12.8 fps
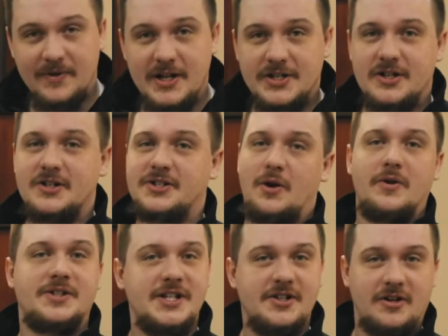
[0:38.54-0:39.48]
feature,
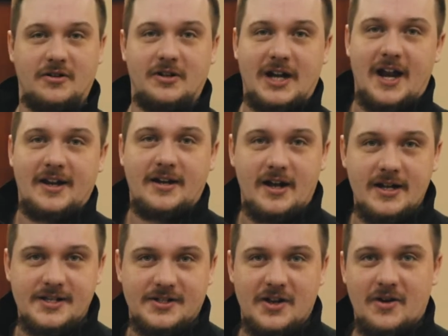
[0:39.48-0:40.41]
so it's easier to look at at
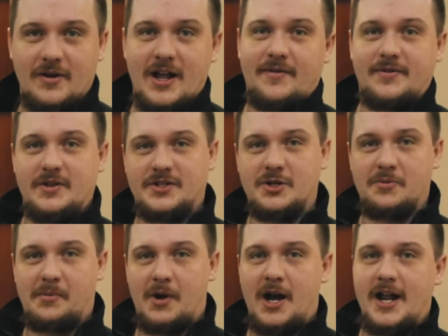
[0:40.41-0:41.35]
night, so you don't have those
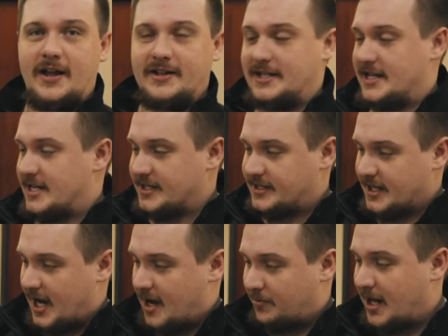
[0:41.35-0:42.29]
super bright LEDs
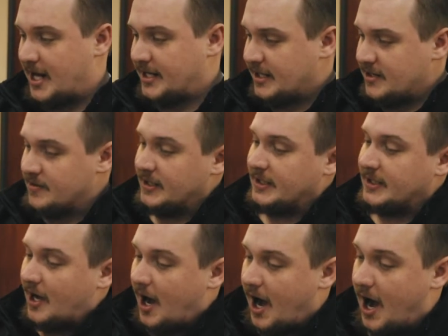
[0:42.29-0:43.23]
uh, blinding you.
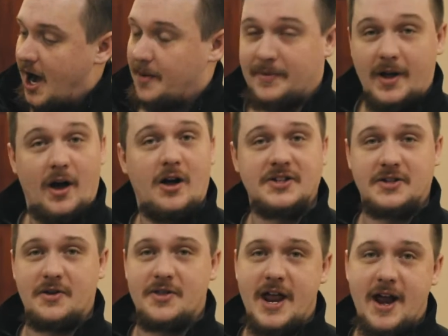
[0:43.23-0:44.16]
Um,
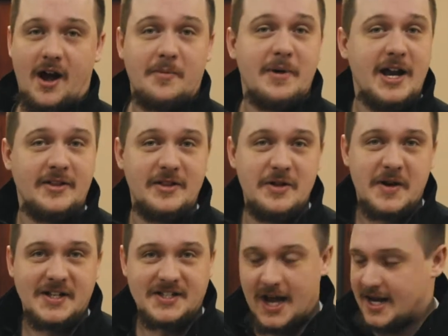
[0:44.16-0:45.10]
also, they are made in the
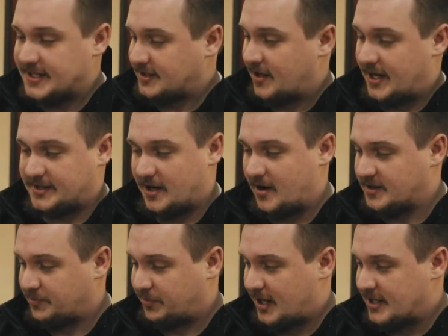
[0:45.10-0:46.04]
USA, so that's
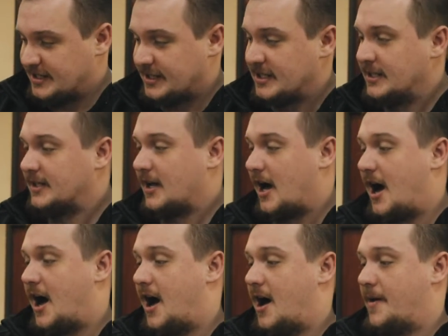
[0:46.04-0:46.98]
always a plus.
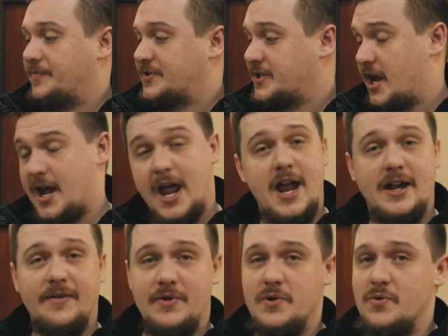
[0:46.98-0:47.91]
Um,
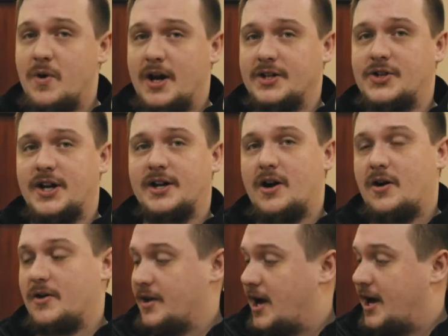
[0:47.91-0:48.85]
and if you want to check
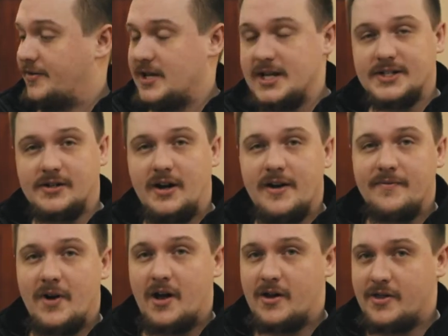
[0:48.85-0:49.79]
out uh, these or any
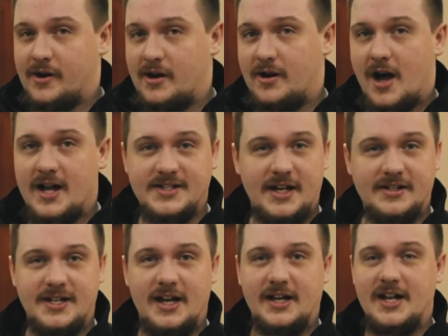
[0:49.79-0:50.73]
of our other uh,
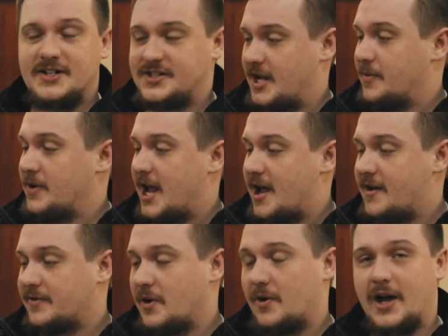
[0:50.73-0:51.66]
gauges that we
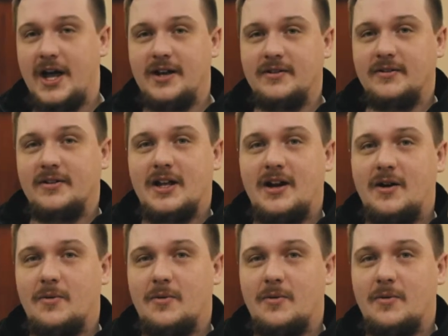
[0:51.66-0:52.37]
have, go ahead and look at